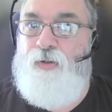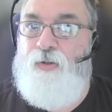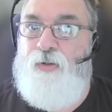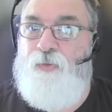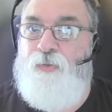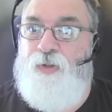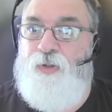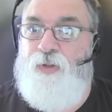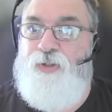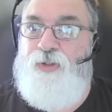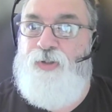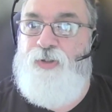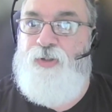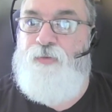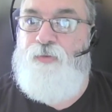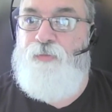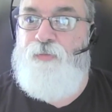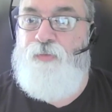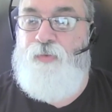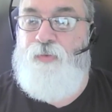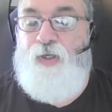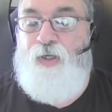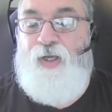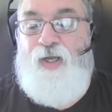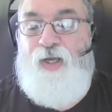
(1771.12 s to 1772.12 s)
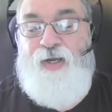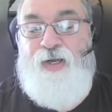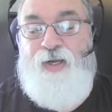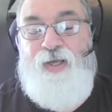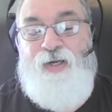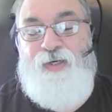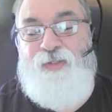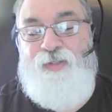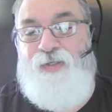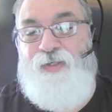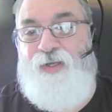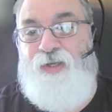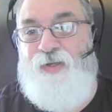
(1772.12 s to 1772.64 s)
which I got
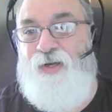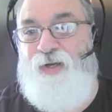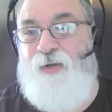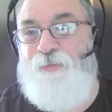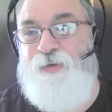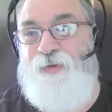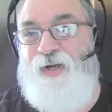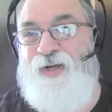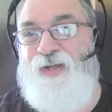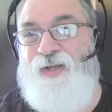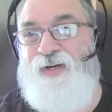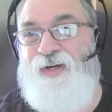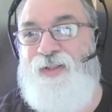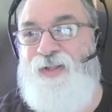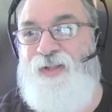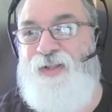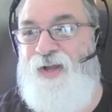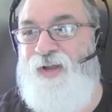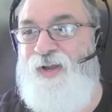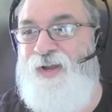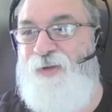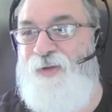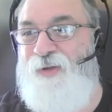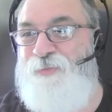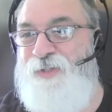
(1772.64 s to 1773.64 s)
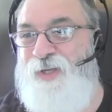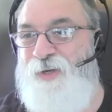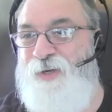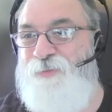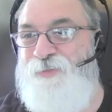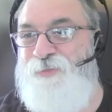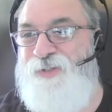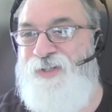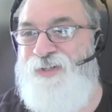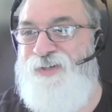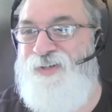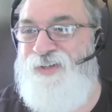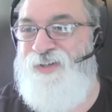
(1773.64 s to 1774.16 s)
to tell you, I'm not going to lie, I'm
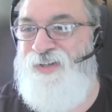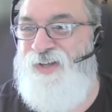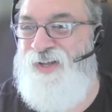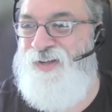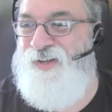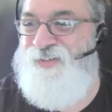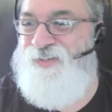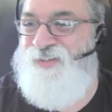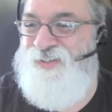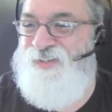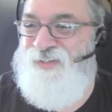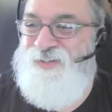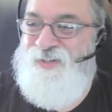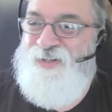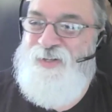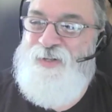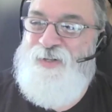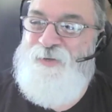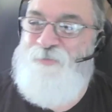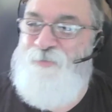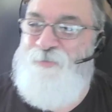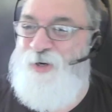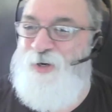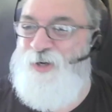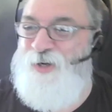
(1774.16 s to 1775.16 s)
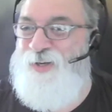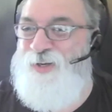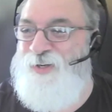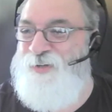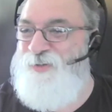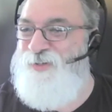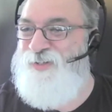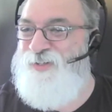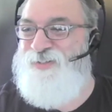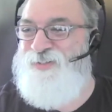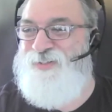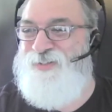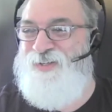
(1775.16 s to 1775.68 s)
tempted. Marty, you
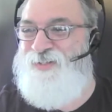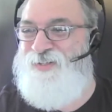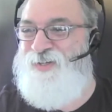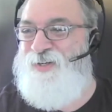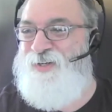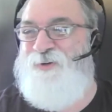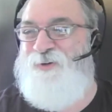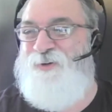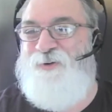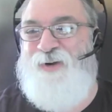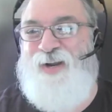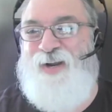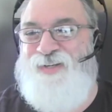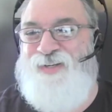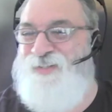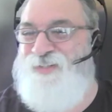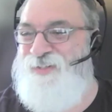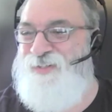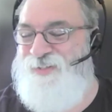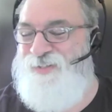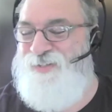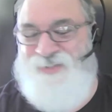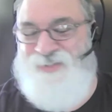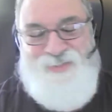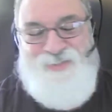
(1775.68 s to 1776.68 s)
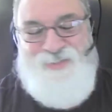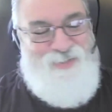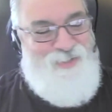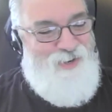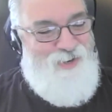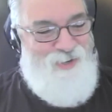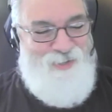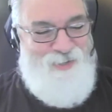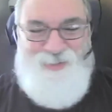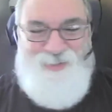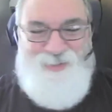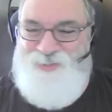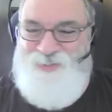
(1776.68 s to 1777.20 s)
did such a great
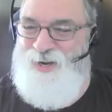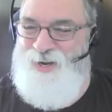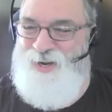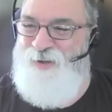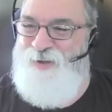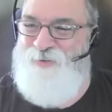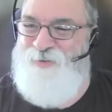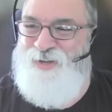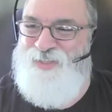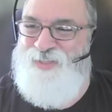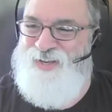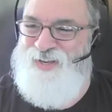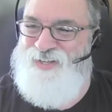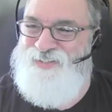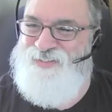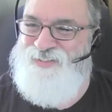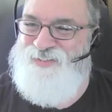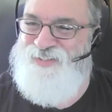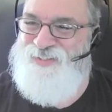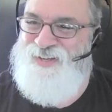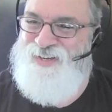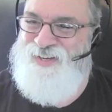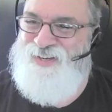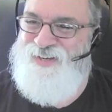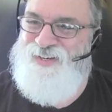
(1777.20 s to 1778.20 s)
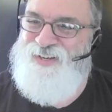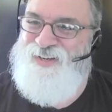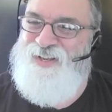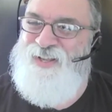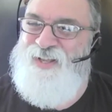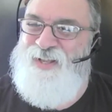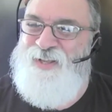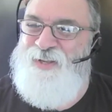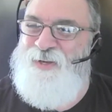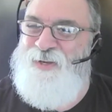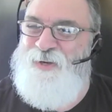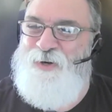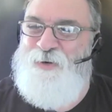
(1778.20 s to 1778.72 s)
darn job on that site.
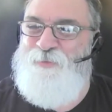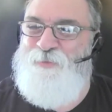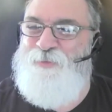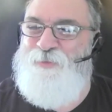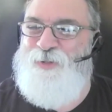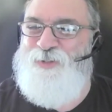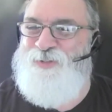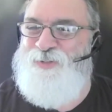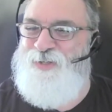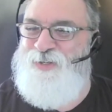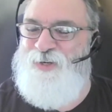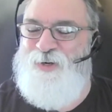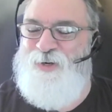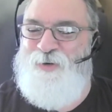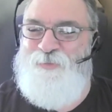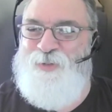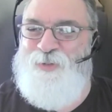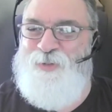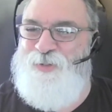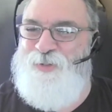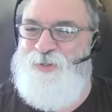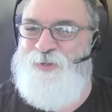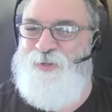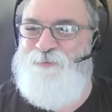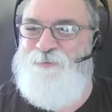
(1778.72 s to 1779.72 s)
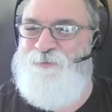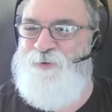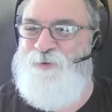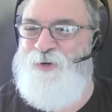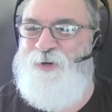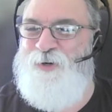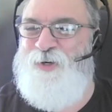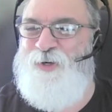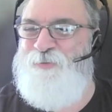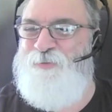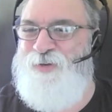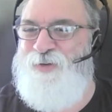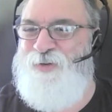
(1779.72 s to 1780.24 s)
You almost
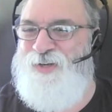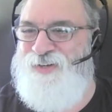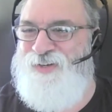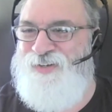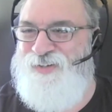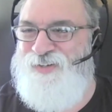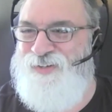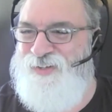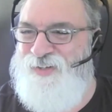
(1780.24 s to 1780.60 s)
converted me.